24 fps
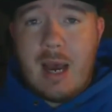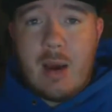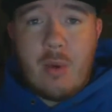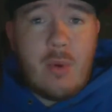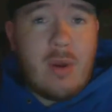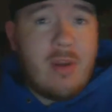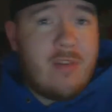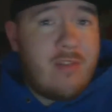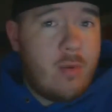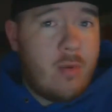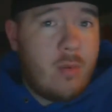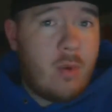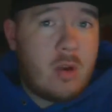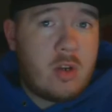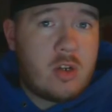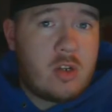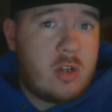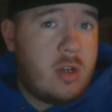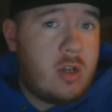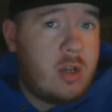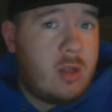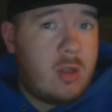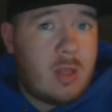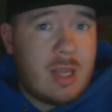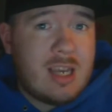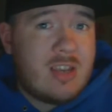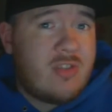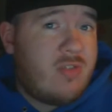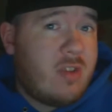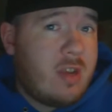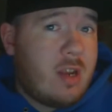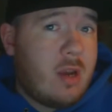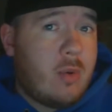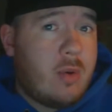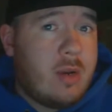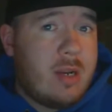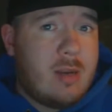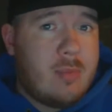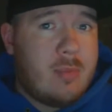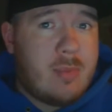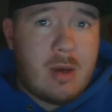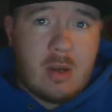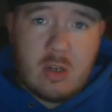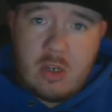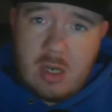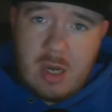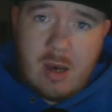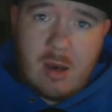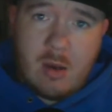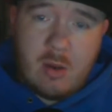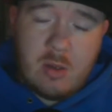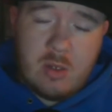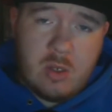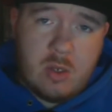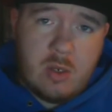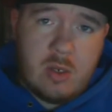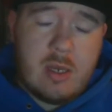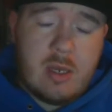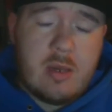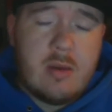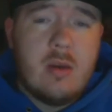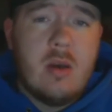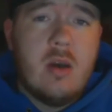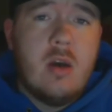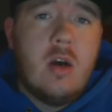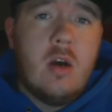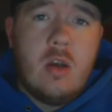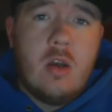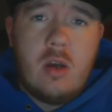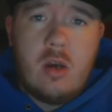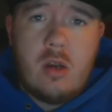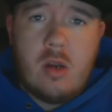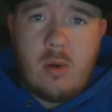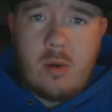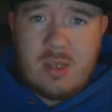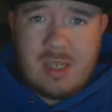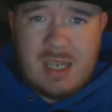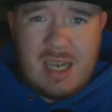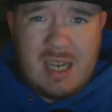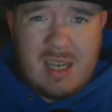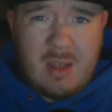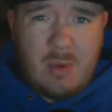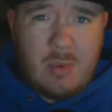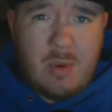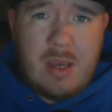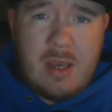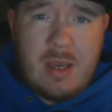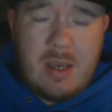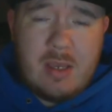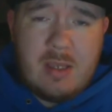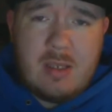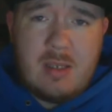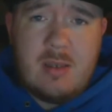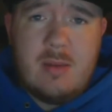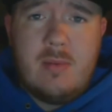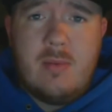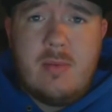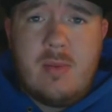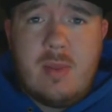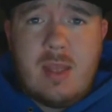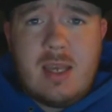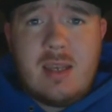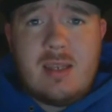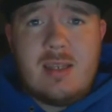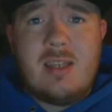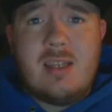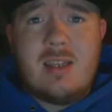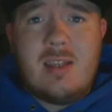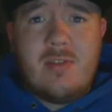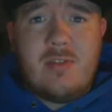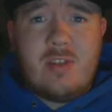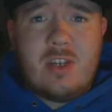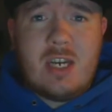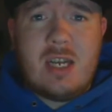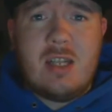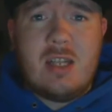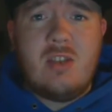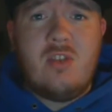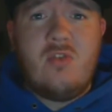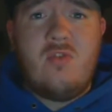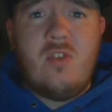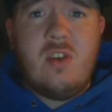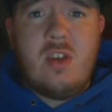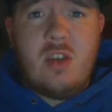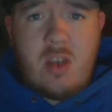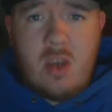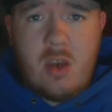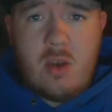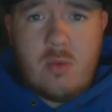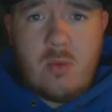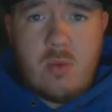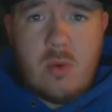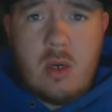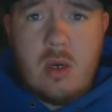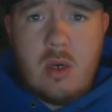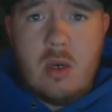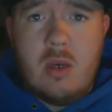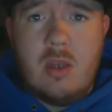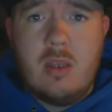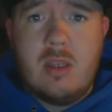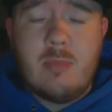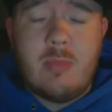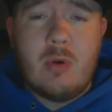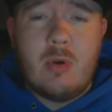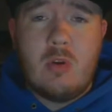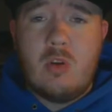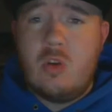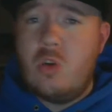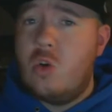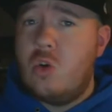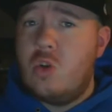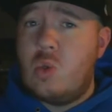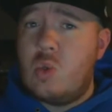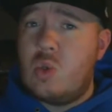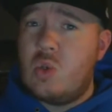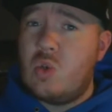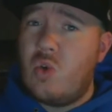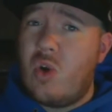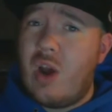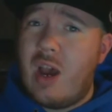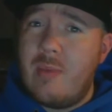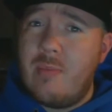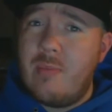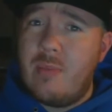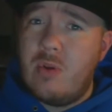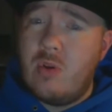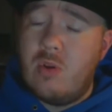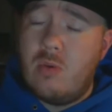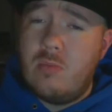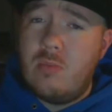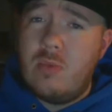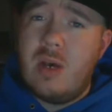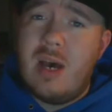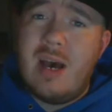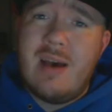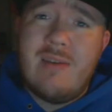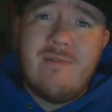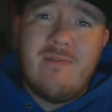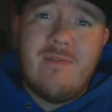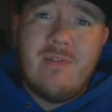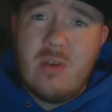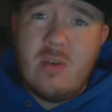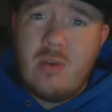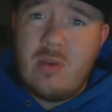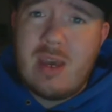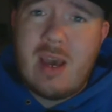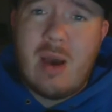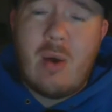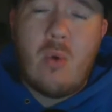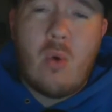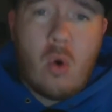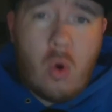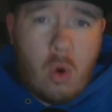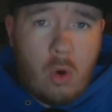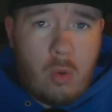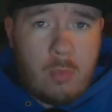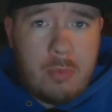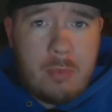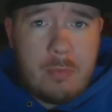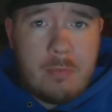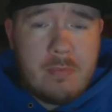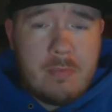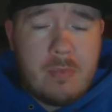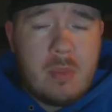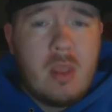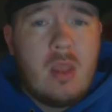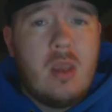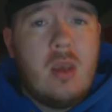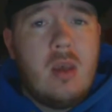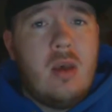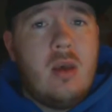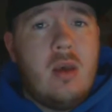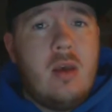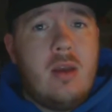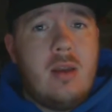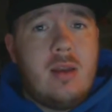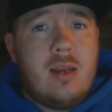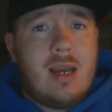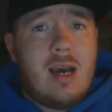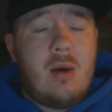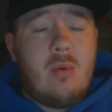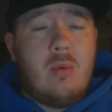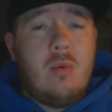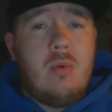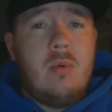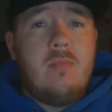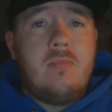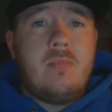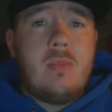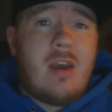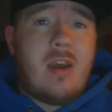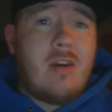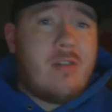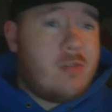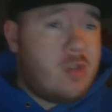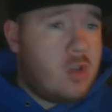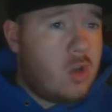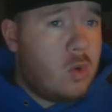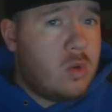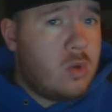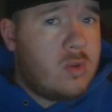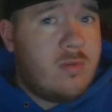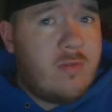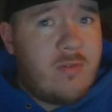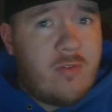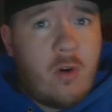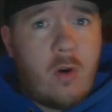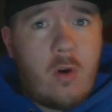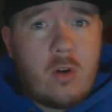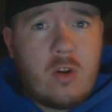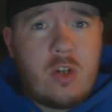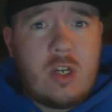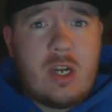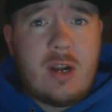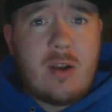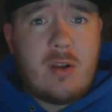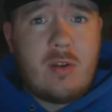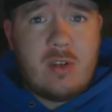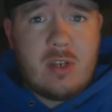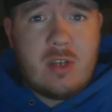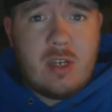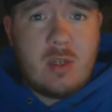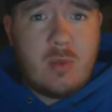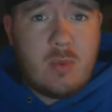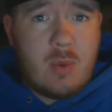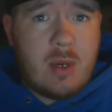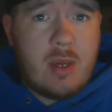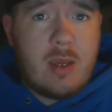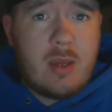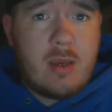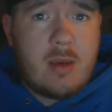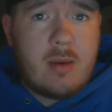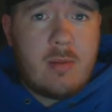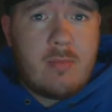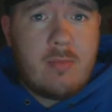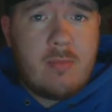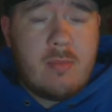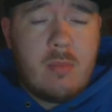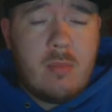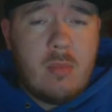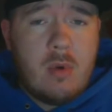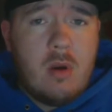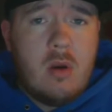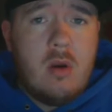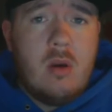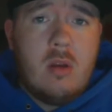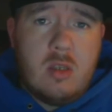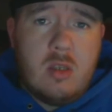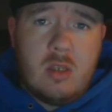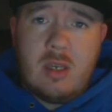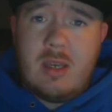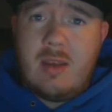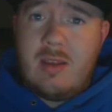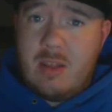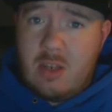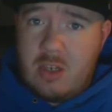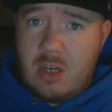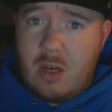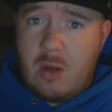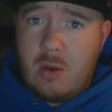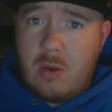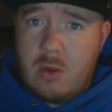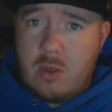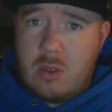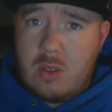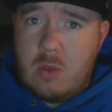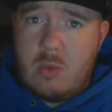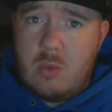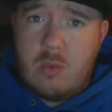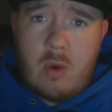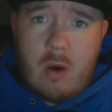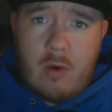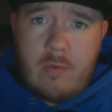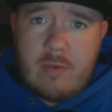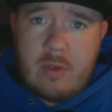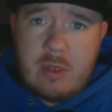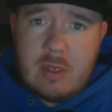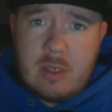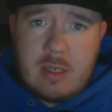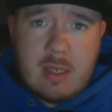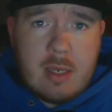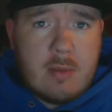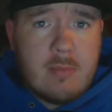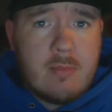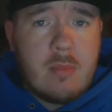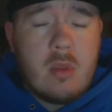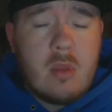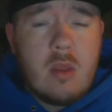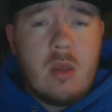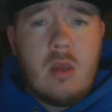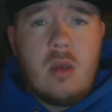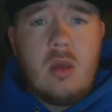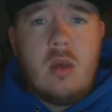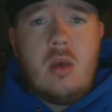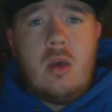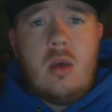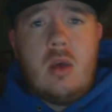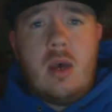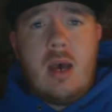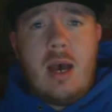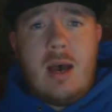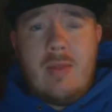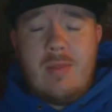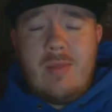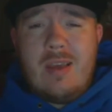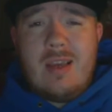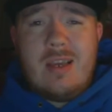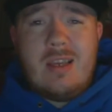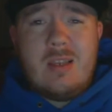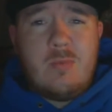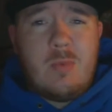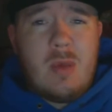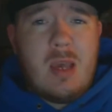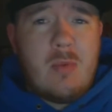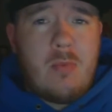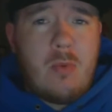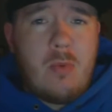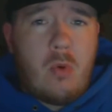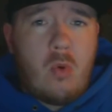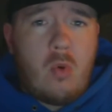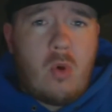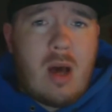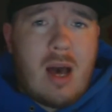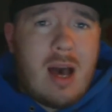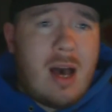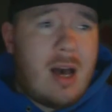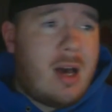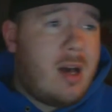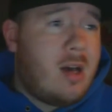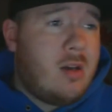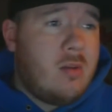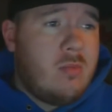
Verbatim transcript: if you watched the last video we did about Shout Out Sunday, you'll know exactly what it is. This is a chance for you to build your subscriber number and view count up. Now, I've chosen four channels this week to get the shout out to, obviously, and these people are,